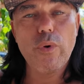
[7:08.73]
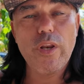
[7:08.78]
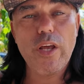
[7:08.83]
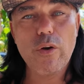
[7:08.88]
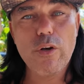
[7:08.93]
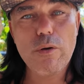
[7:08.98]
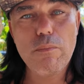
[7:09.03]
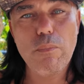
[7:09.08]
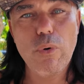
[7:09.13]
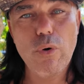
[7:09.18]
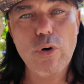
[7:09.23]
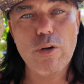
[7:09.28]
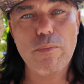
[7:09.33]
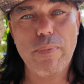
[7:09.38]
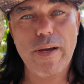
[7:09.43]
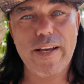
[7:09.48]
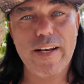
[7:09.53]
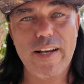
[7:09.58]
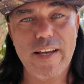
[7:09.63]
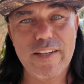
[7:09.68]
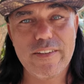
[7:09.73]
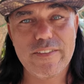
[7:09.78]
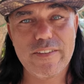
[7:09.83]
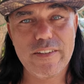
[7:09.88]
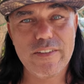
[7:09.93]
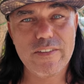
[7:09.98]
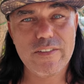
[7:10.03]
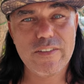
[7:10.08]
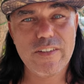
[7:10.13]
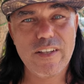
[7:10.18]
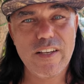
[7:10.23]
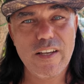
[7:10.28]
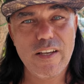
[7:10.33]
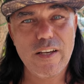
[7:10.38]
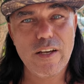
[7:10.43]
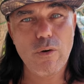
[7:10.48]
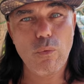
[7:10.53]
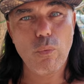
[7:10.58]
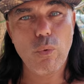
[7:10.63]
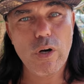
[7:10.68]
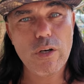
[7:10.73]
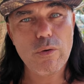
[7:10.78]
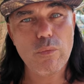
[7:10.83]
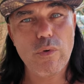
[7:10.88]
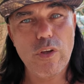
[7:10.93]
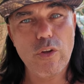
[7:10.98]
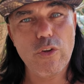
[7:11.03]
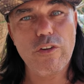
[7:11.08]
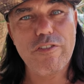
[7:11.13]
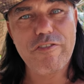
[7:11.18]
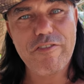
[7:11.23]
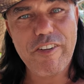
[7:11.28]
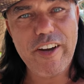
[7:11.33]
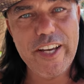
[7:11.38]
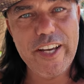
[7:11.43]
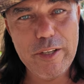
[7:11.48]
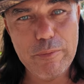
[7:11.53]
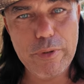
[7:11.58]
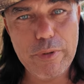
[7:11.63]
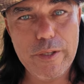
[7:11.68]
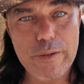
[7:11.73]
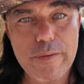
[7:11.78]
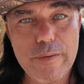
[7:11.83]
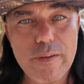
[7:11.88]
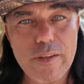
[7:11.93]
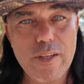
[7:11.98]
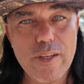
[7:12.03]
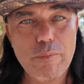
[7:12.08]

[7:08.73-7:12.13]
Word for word: without a motorbike license, what will the fine be?